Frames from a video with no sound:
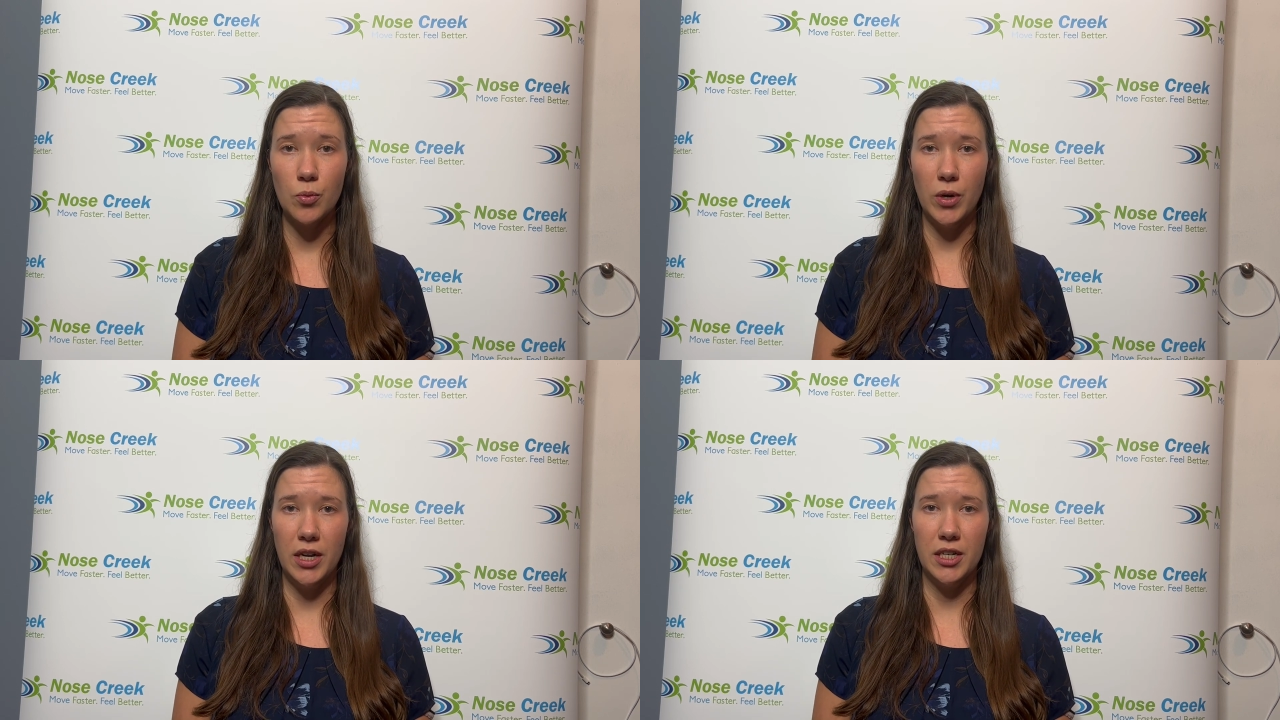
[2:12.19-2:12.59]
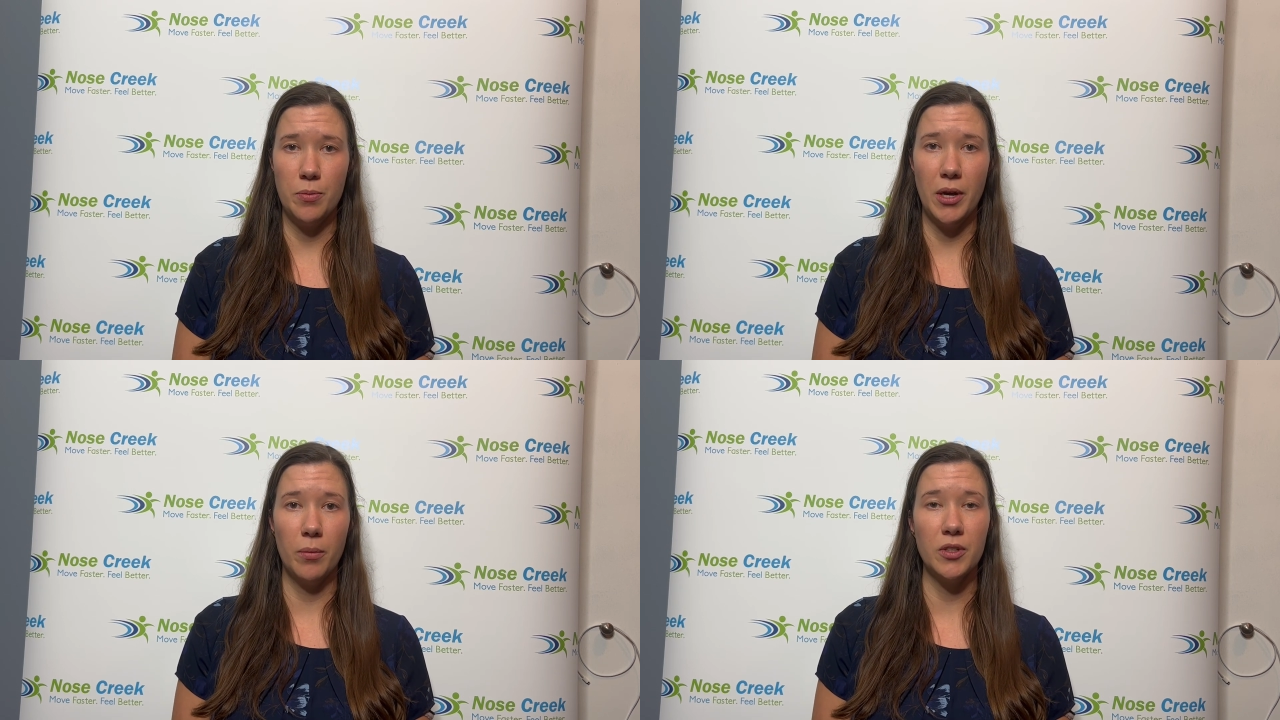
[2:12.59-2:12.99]
we need to
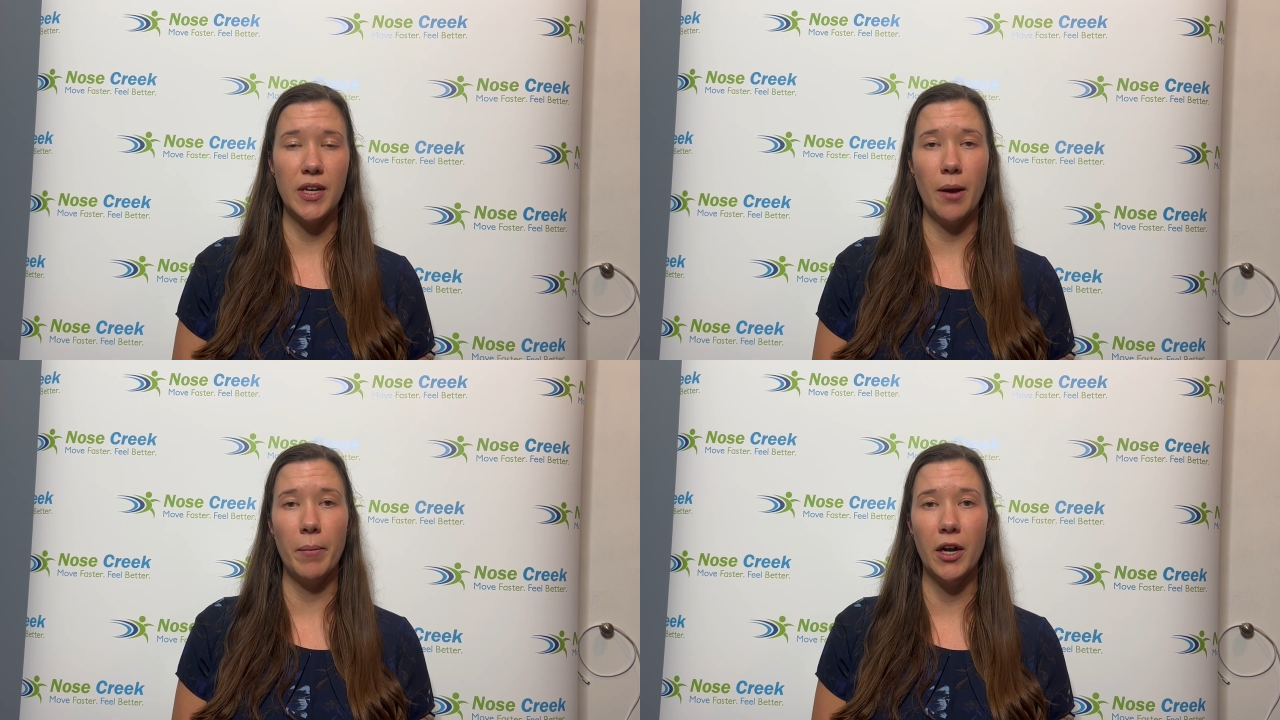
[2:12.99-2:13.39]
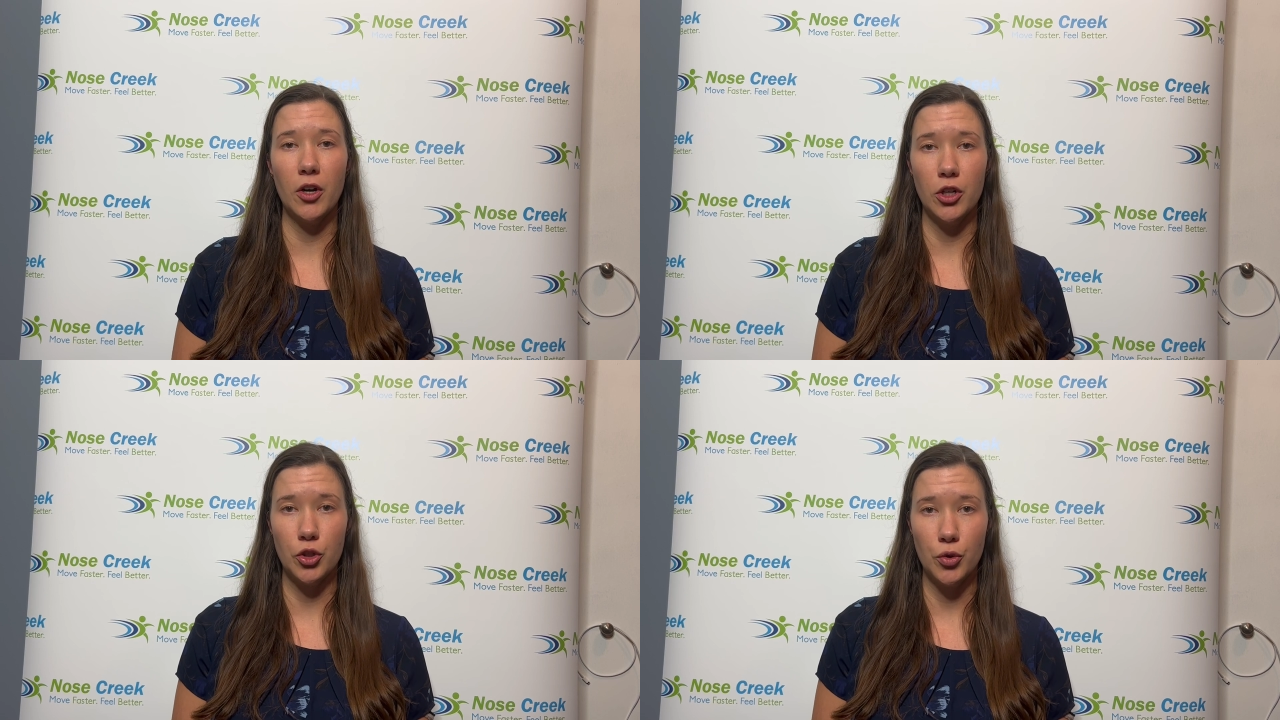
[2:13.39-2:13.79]
be able to get better
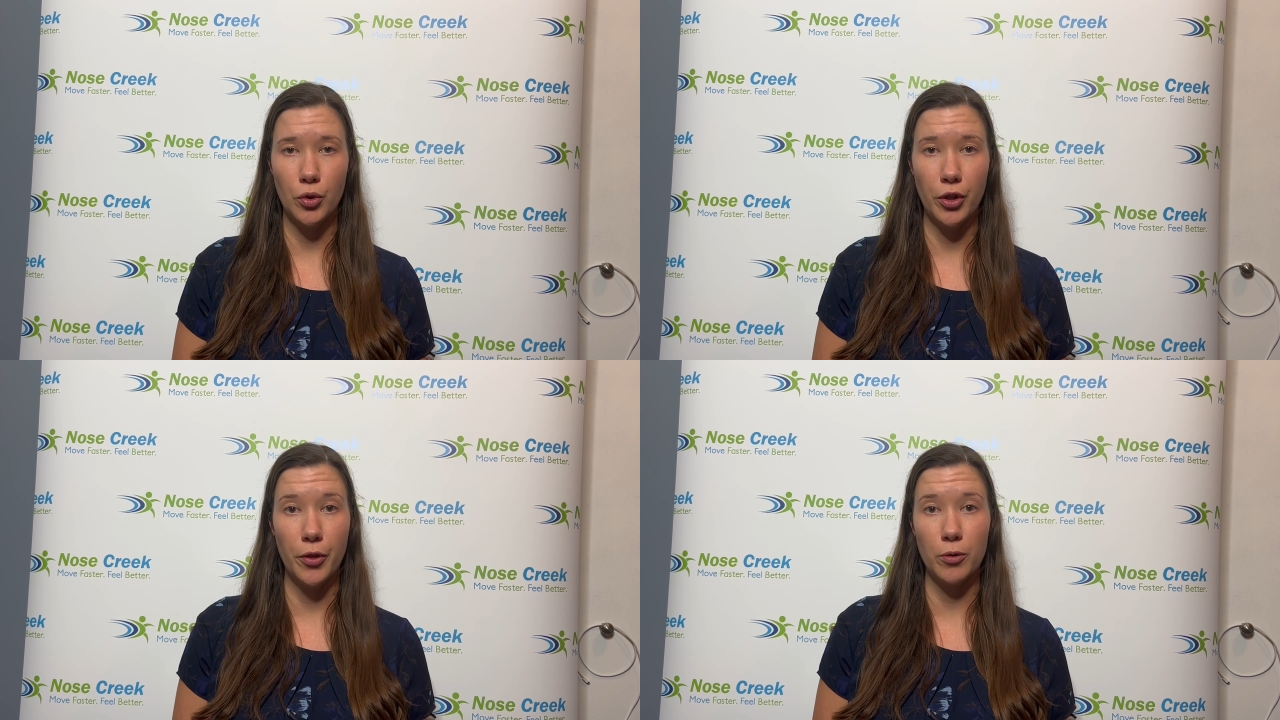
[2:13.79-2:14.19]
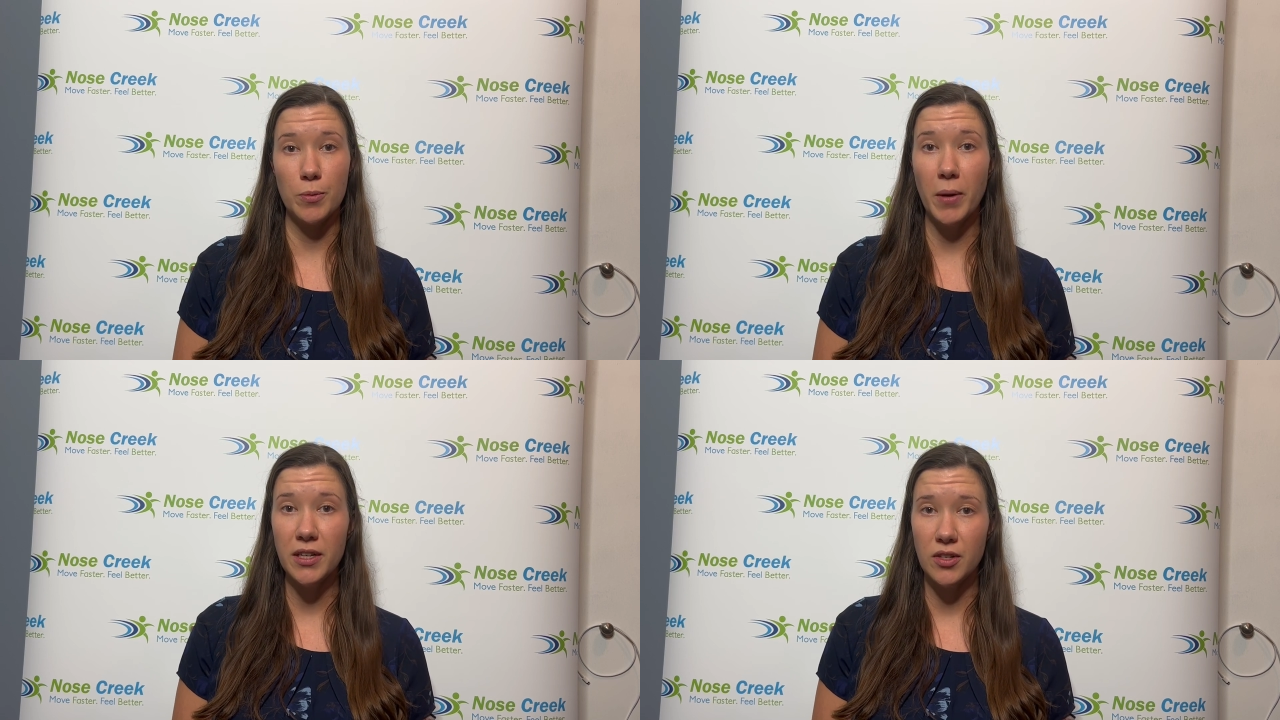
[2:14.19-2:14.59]
control of those
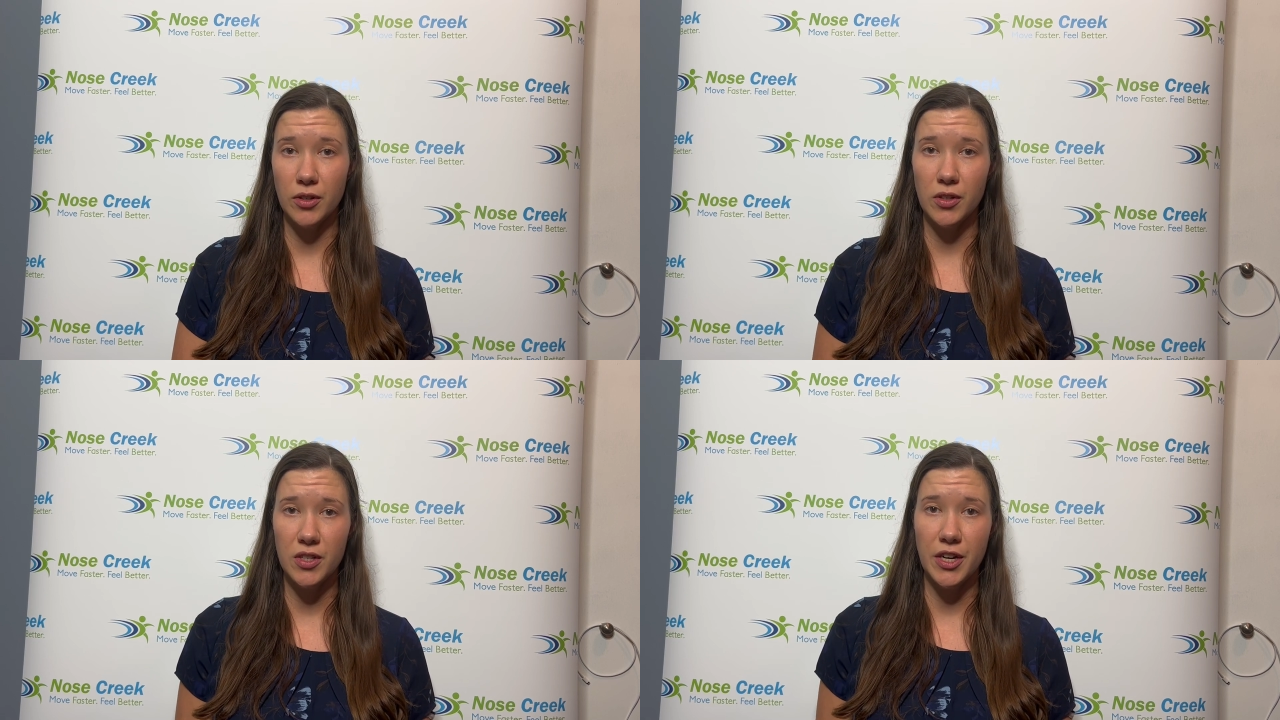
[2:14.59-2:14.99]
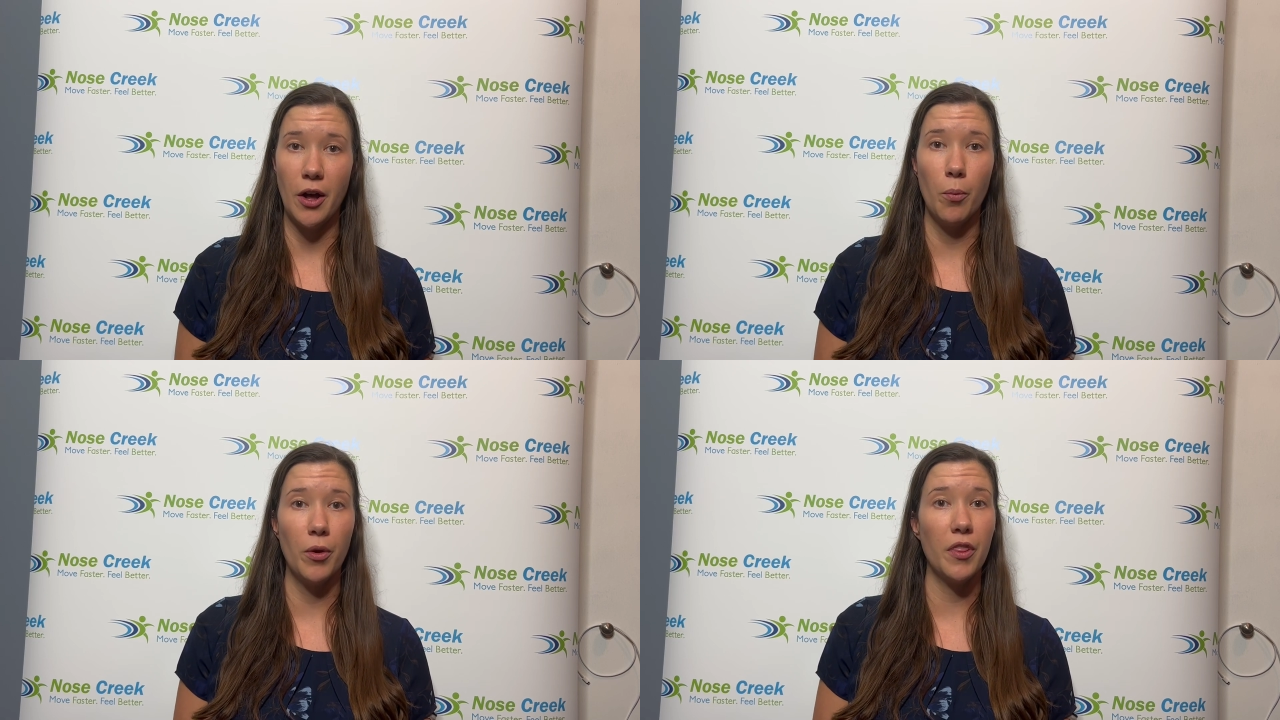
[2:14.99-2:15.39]
muscles to
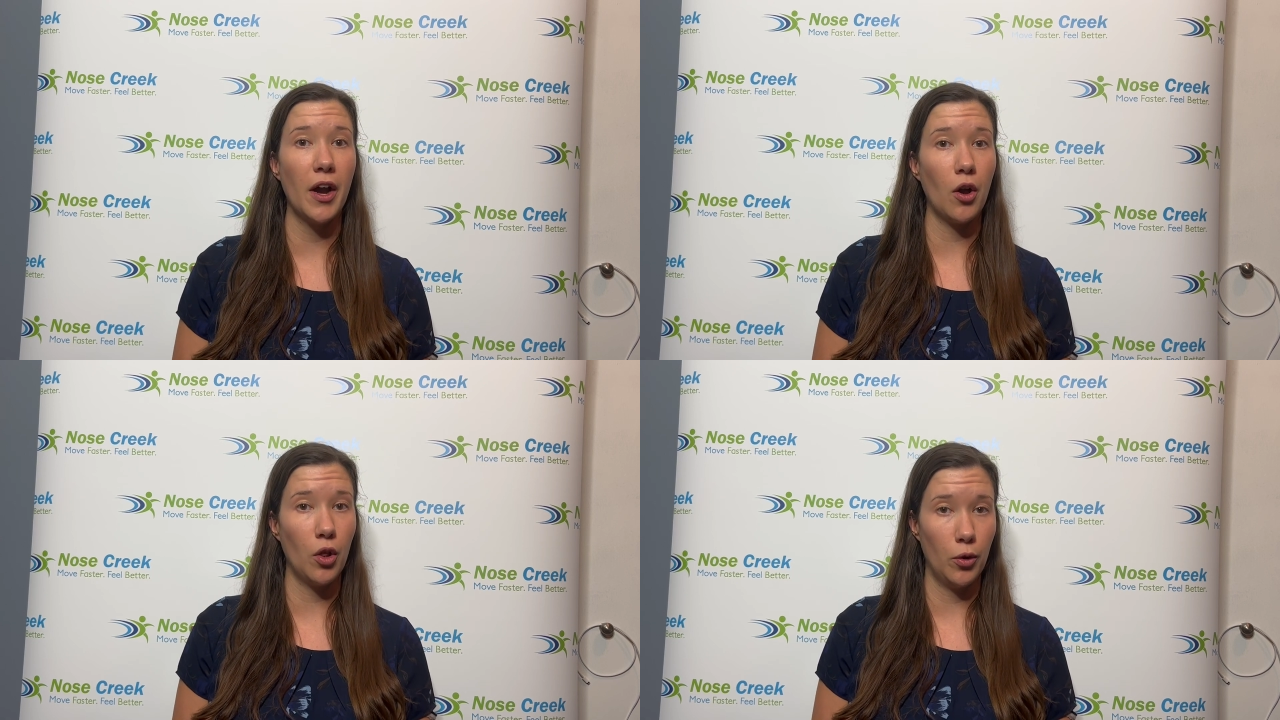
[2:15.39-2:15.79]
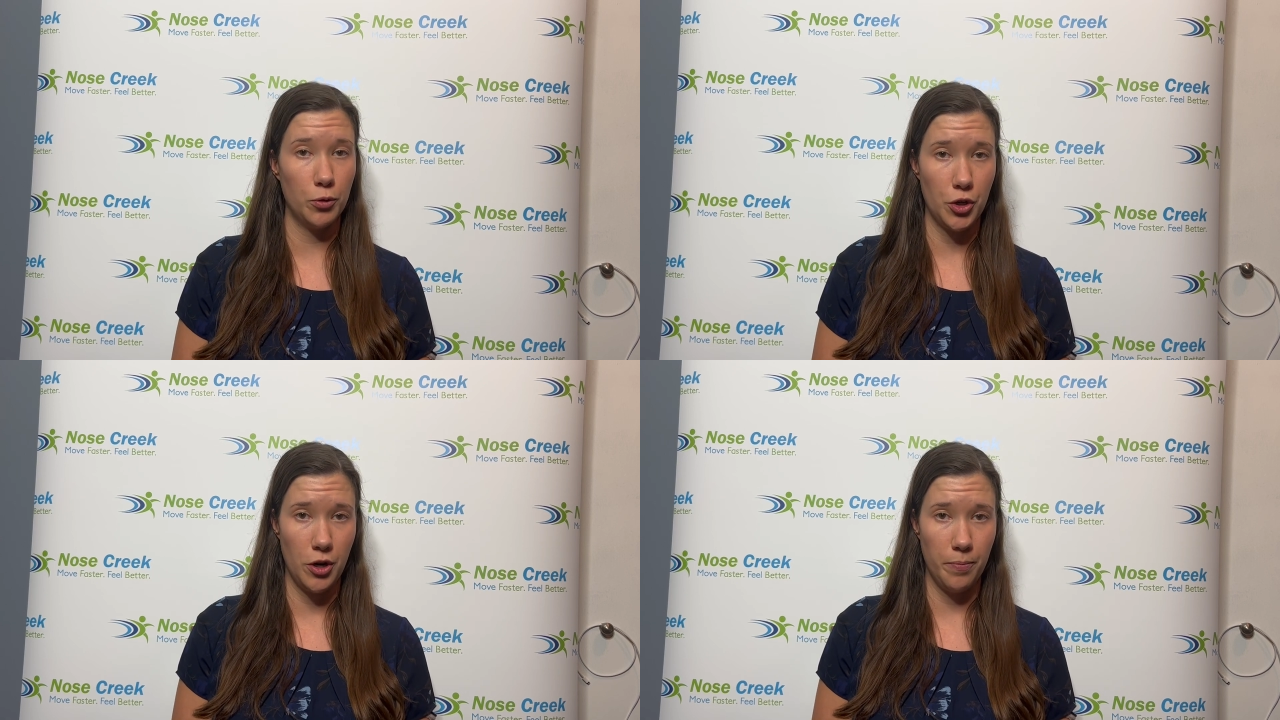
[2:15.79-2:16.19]
help with that
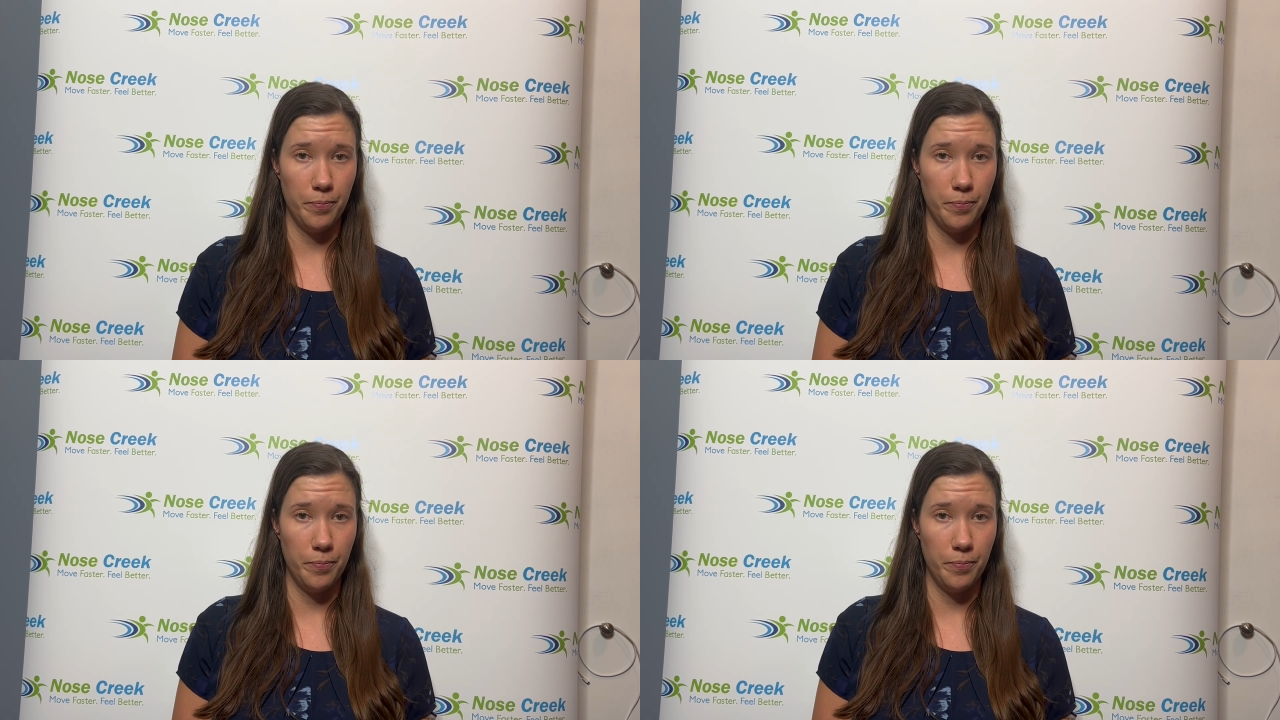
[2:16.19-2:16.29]
closure.